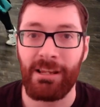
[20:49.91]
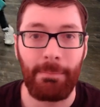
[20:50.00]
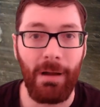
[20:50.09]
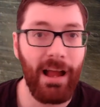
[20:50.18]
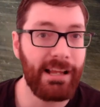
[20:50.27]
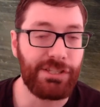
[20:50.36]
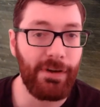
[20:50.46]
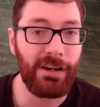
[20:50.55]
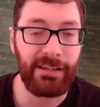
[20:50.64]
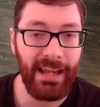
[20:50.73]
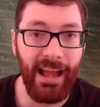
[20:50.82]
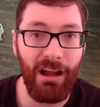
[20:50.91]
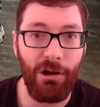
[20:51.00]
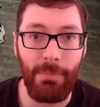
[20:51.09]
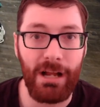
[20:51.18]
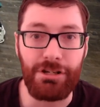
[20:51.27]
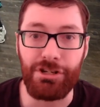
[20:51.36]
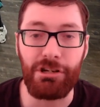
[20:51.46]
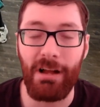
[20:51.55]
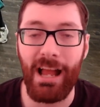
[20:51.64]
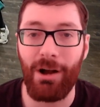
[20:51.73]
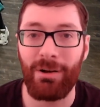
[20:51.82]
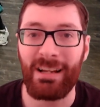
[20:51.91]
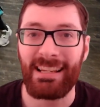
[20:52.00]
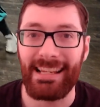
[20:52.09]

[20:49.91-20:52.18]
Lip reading: my zverkow, my shielhow